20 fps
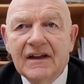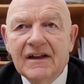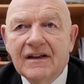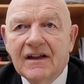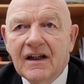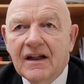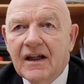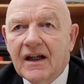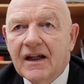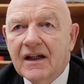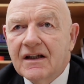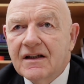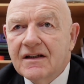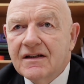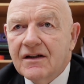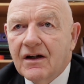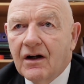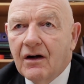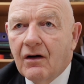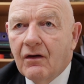the
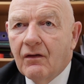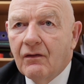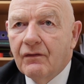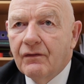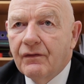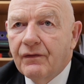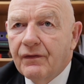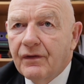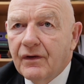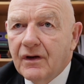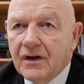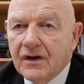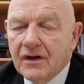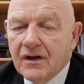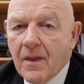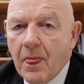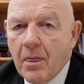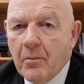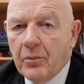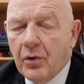likes of
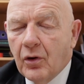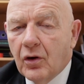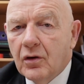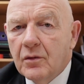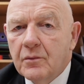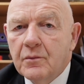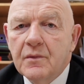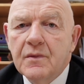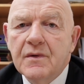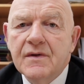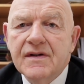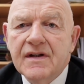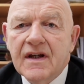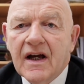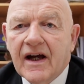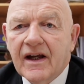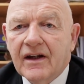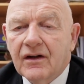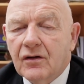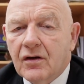pubs
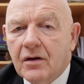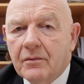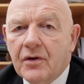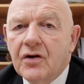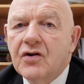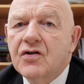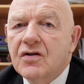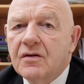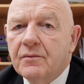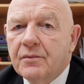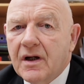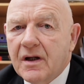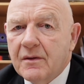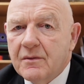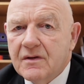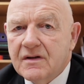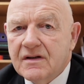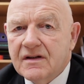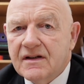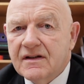and commercial
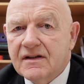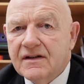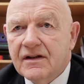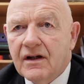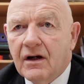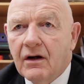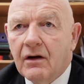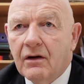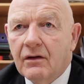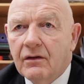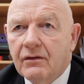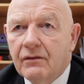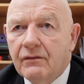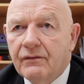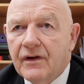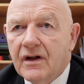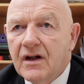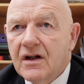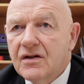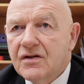premises on
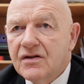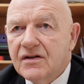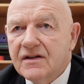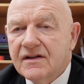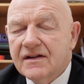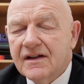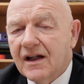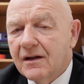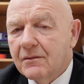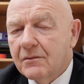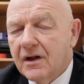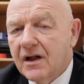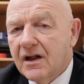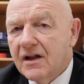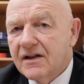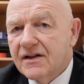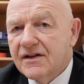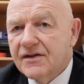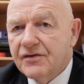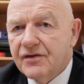villages and
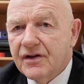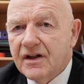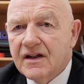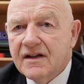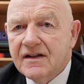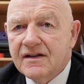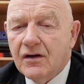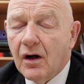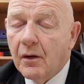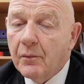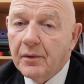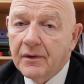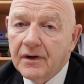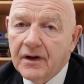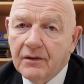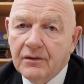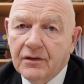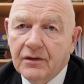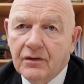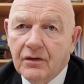main streets up and
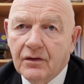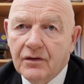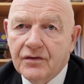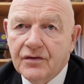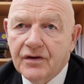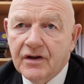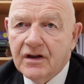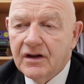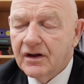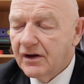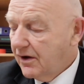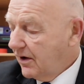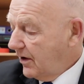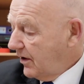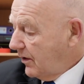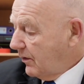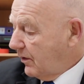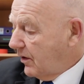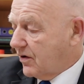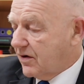down the country
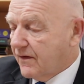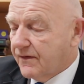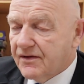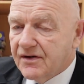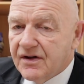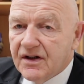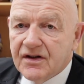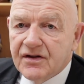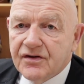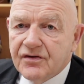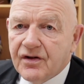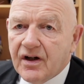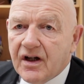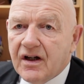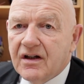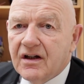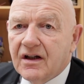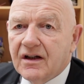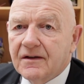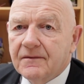which have ceased
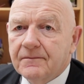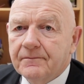trading,